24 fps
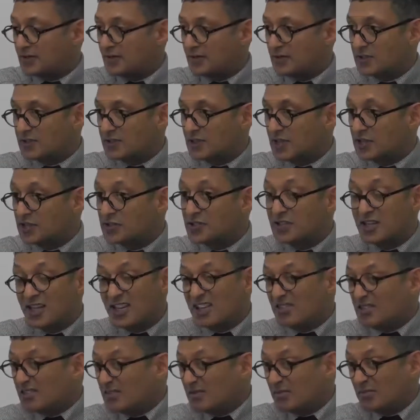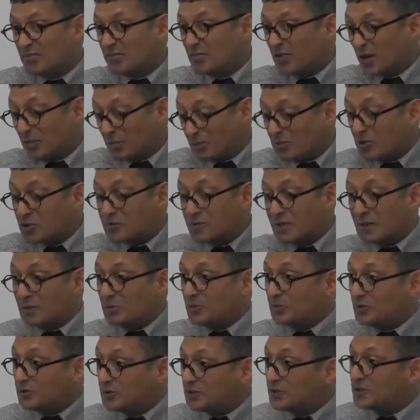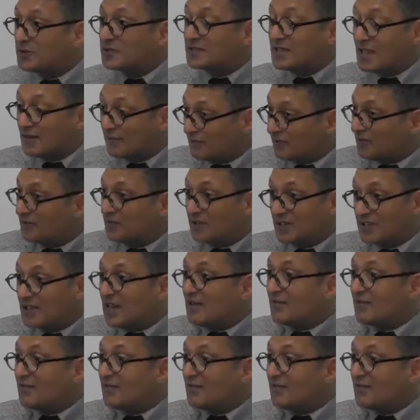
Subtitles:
different stages. I mean, most people would do this in